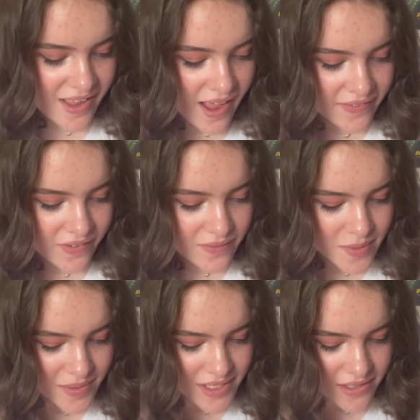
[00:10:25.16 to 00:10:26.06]
I love
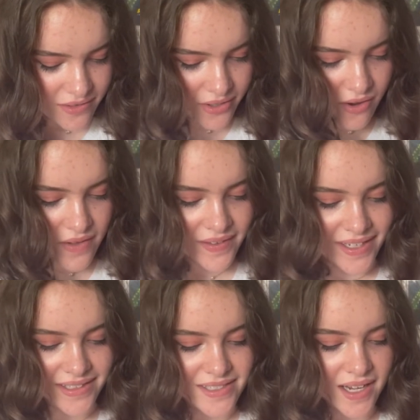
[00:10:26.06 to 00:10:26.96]
the material on
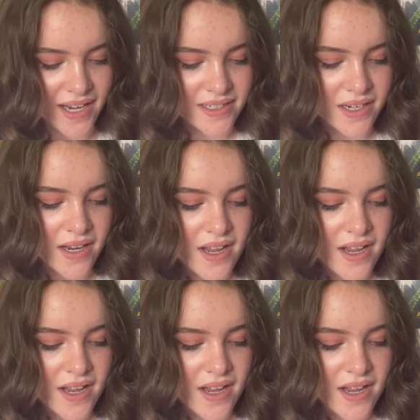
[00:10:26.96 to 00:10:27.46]
the inside